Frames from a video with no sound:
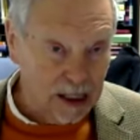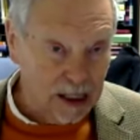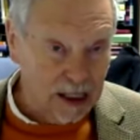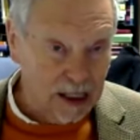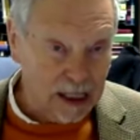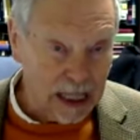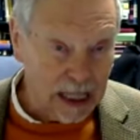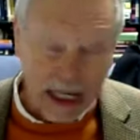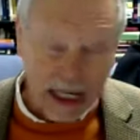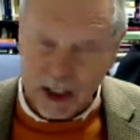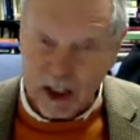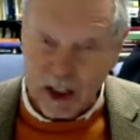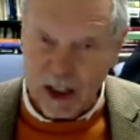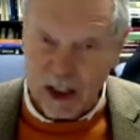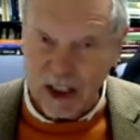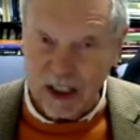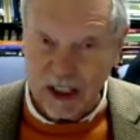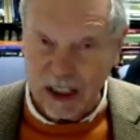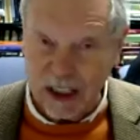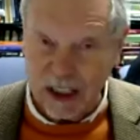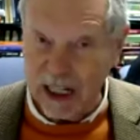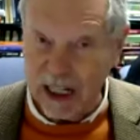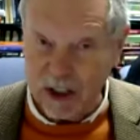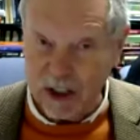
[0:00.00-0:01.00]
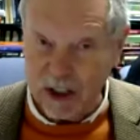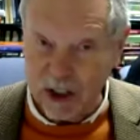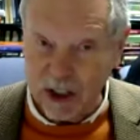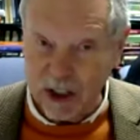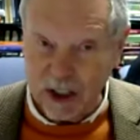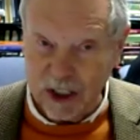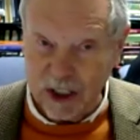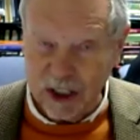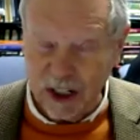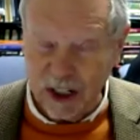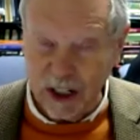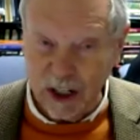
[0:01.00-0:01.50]
That's
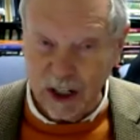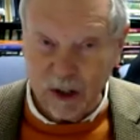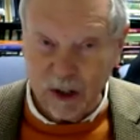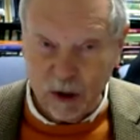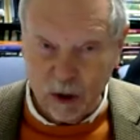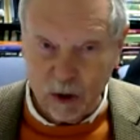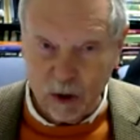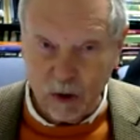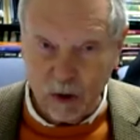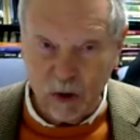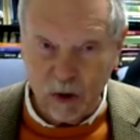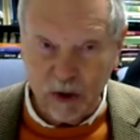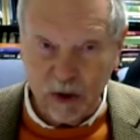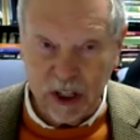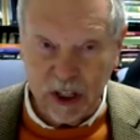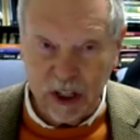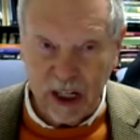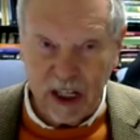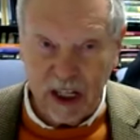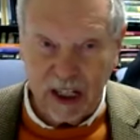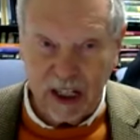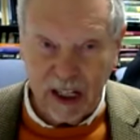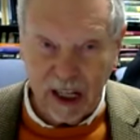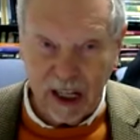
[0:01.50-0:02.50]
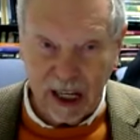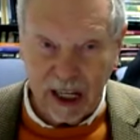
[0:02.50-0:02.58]
an unusual thing,